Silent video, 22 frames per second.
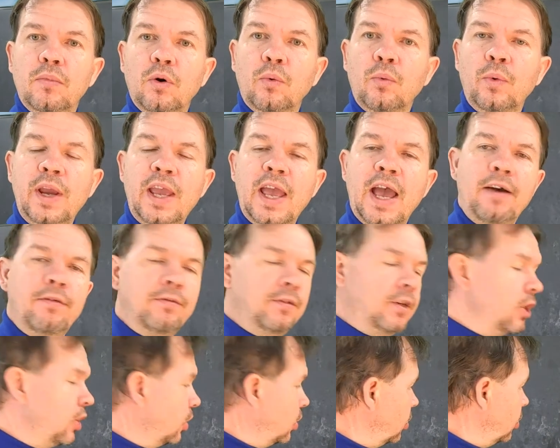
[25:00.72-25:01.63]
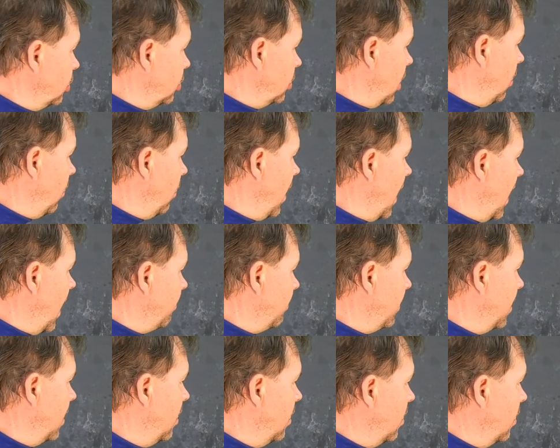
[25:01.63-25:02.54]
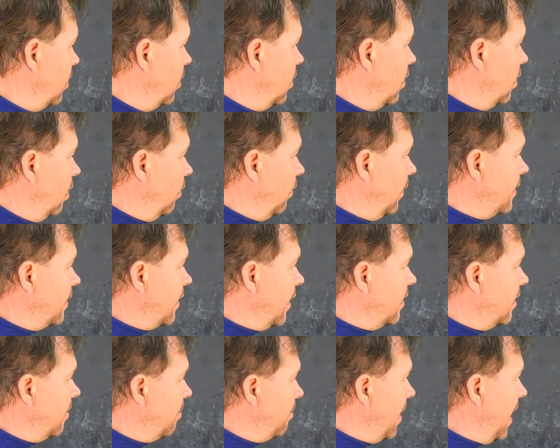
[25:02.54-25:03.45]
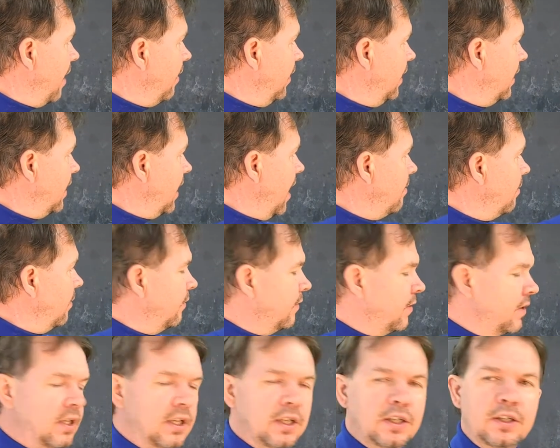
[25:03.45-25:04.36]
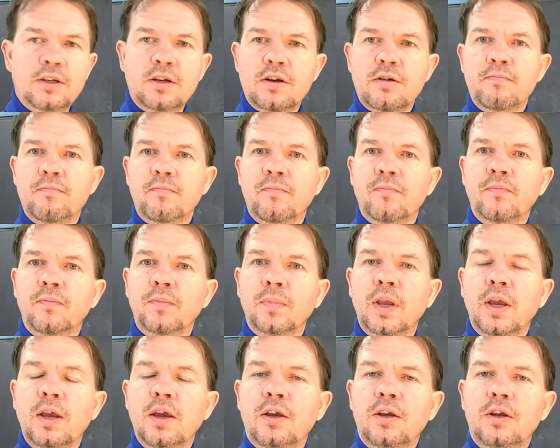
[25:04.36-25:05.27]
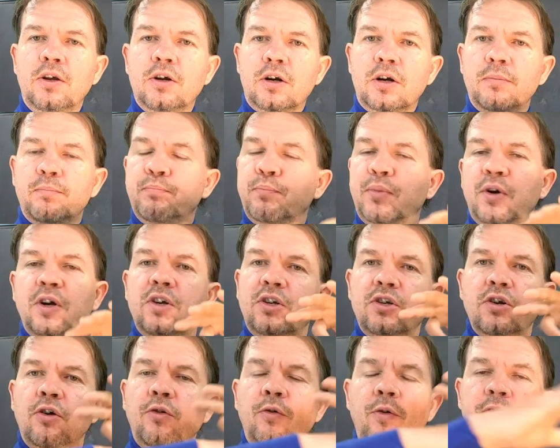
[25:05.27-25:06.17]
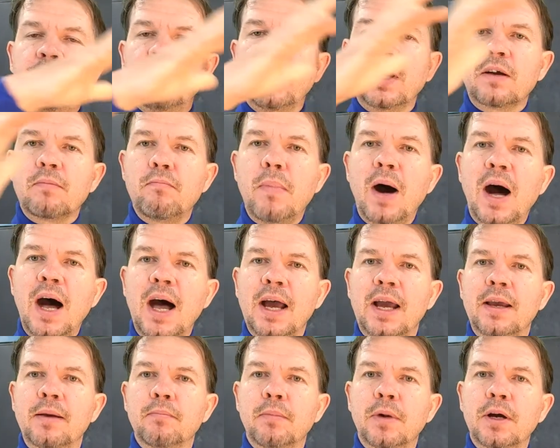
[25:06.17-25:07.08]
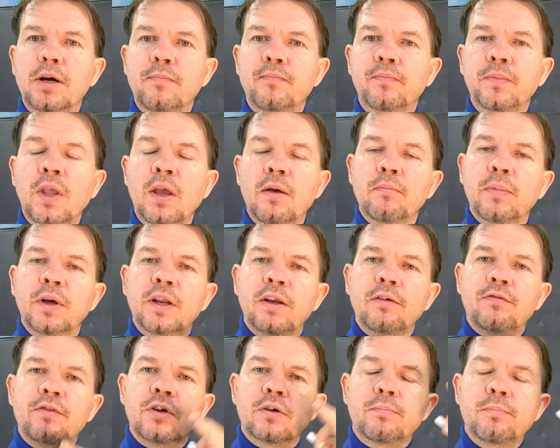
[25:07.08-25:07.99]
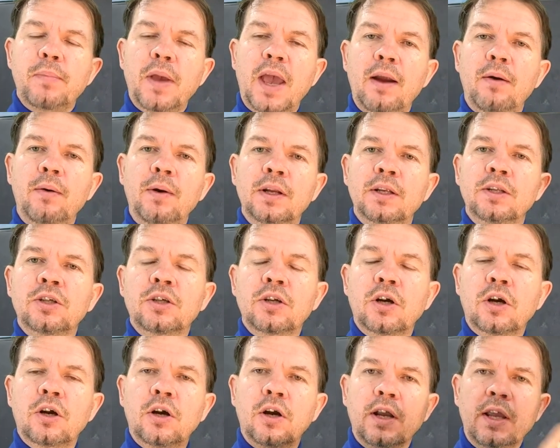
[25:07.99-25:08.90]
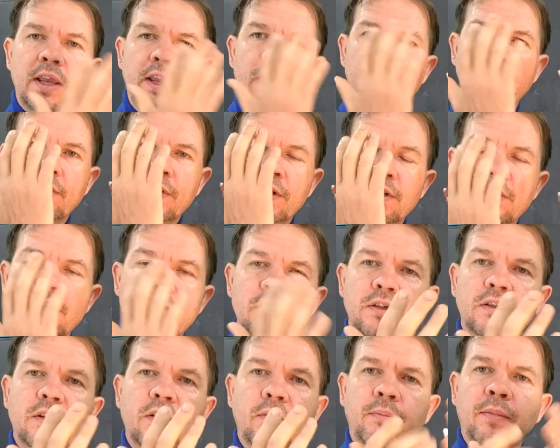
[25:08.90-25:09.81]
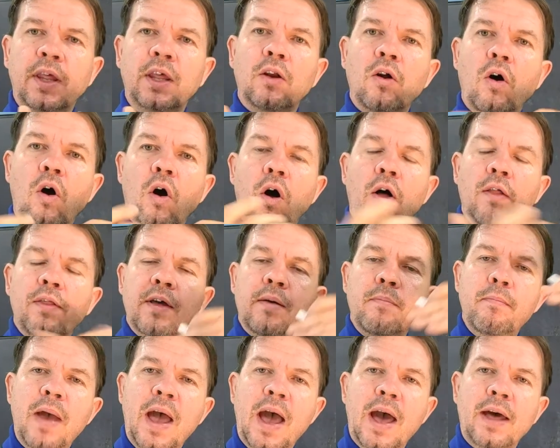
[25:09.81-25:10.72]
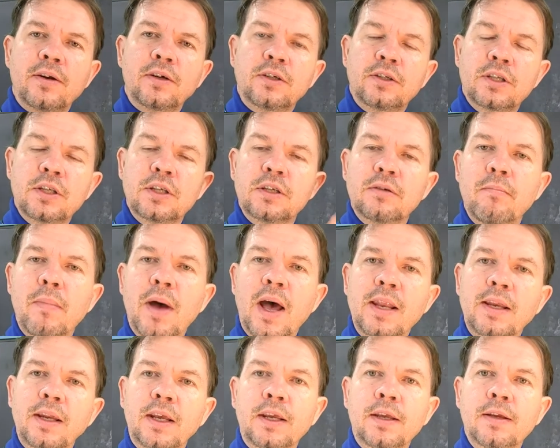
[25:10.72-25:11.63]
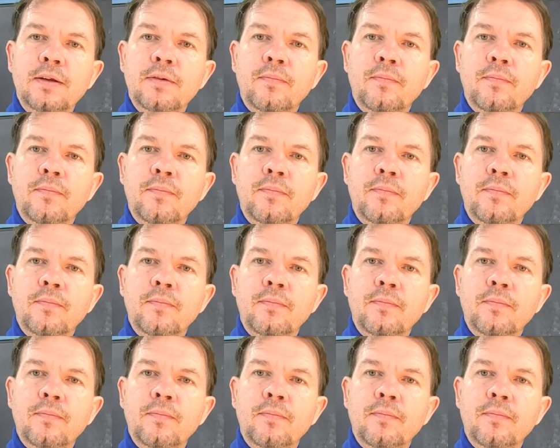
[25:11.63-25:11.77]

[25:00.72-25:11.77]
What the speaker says: we have to show up within the paradigm of a system. You're a terrific mime, but if your parents are in the system that all that matters is money,